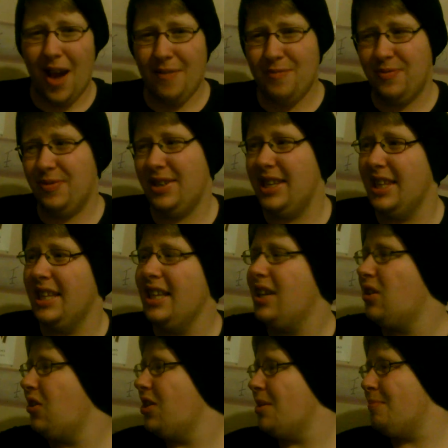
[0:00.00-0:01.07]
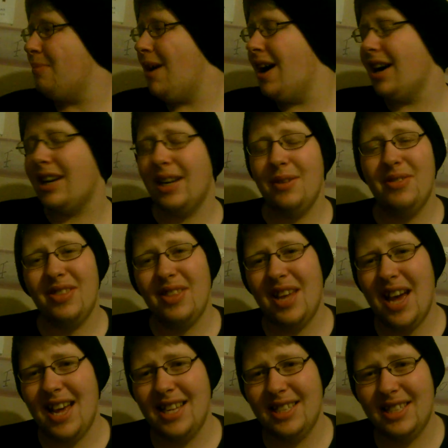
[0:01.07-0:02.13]
If you can hear it on the background,
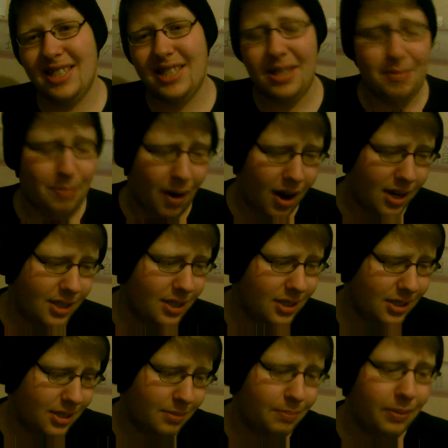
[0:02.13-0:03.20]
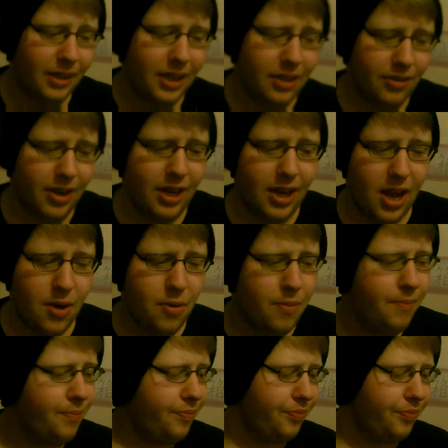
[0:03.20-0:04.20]
it's the band's playing right now.